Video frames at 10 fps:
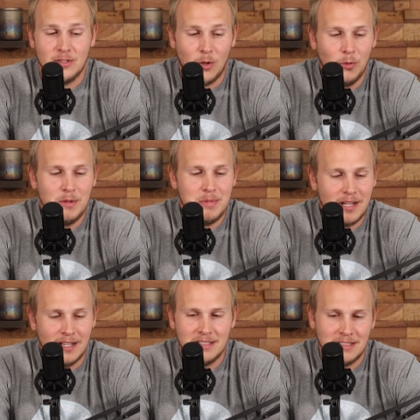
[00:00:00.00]
and it's only
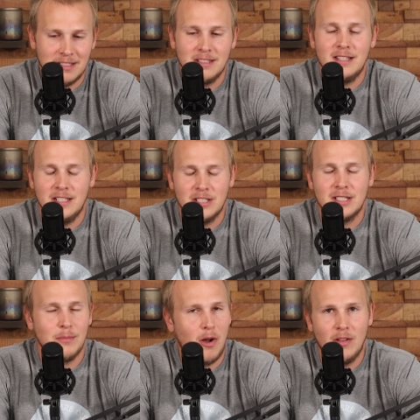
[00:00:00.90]
because this is the
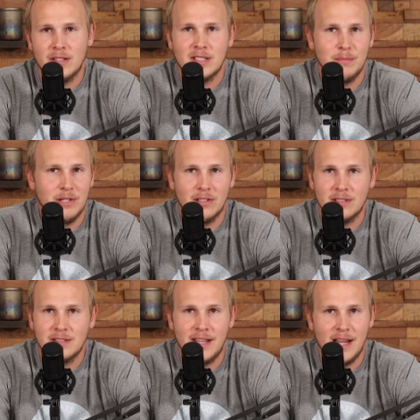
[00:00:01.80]
smallest
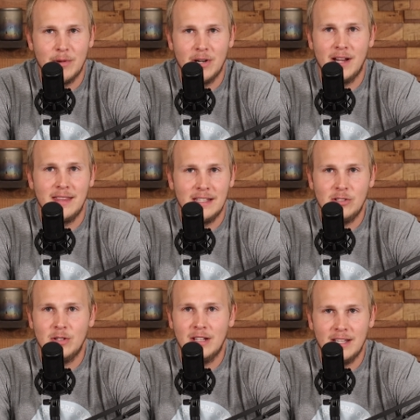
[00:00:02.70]
mirrorless camera I
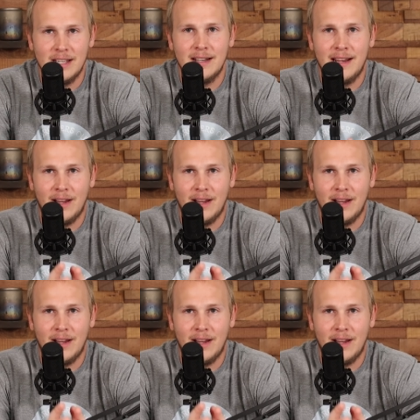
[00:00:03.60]
think you can get.